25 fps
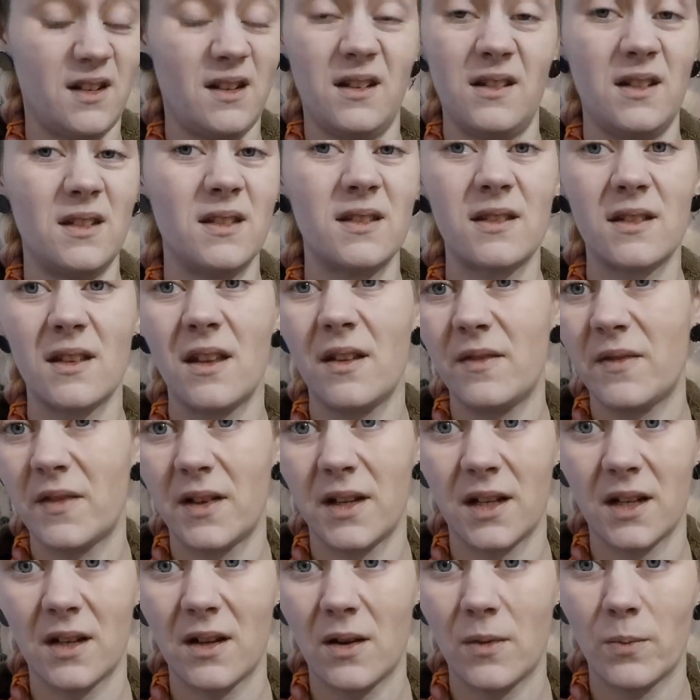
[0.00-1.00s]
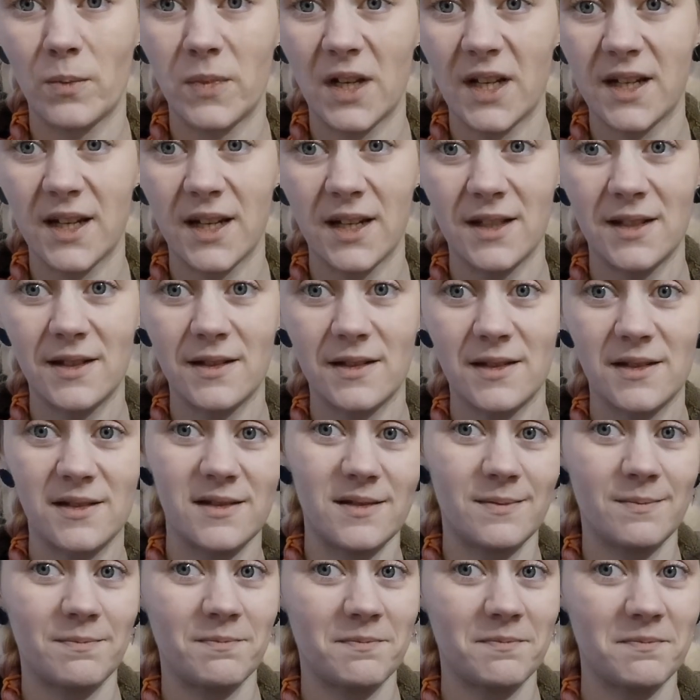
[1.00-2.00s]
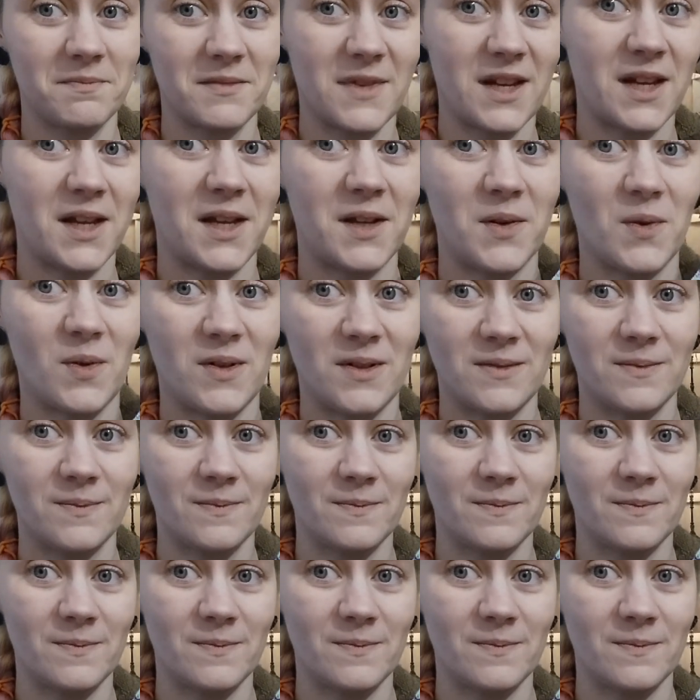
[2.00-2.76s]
It's nothing complicated at all.